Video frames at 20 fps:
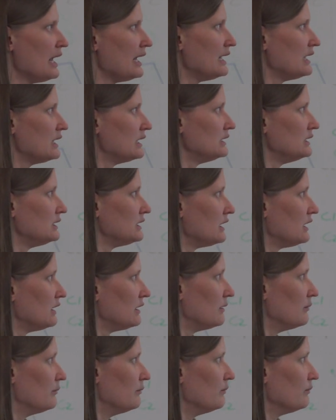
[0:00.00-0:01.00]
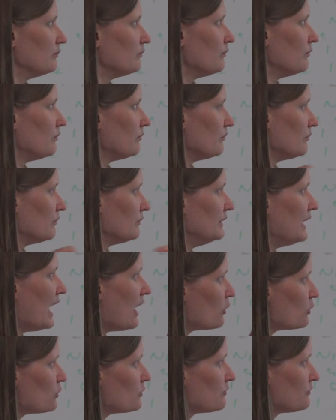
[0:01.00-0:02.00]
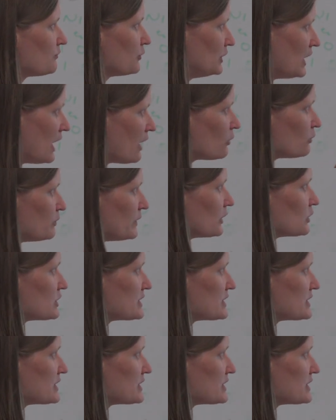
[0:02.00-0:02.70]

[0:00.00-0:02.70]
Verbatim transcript: And um, now, for now, we